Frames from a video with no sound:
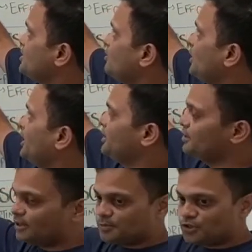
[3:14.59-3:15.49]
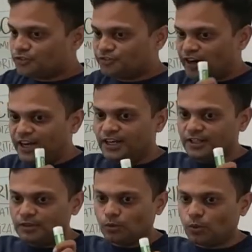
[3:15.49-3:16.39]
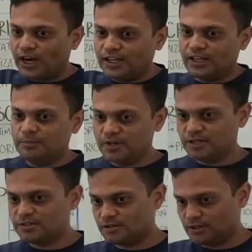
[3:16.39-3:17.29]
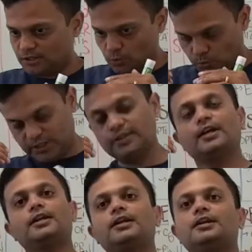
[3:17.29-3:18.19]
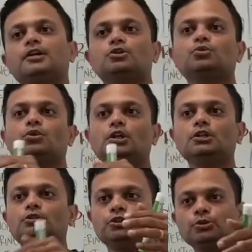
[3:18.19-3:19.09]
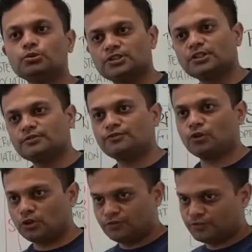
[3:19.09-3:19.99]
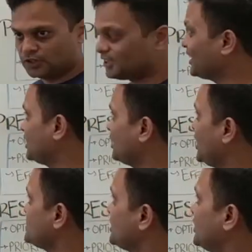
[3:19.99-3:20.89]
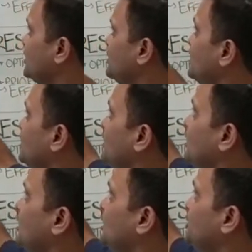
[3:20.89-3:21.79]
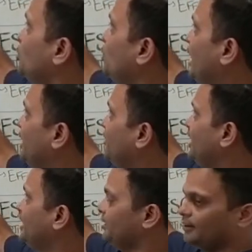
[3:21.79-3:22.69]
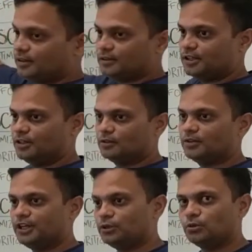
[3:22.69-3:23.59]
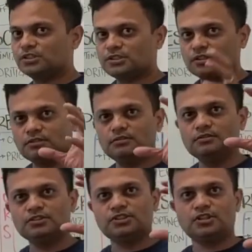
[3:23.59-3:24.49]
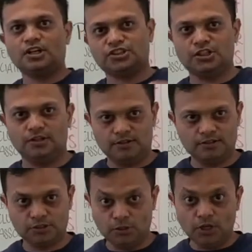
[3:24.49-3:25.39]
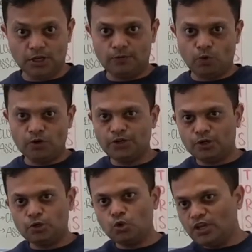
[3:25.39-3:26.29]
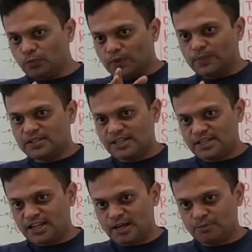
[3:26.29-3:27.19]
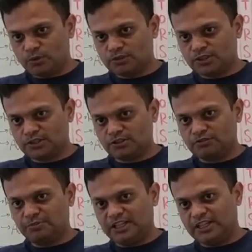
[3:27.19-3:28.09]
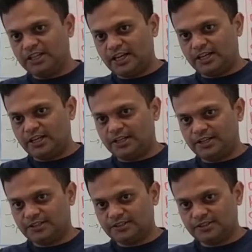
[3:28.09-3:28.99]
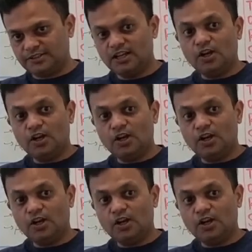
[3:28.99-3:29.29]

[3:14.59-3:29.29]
it right in terms of finding the right elements within that data to use it for further analyzing it. You aggregate it into a certain structure. So what we are doing with this entire process of big data analytics is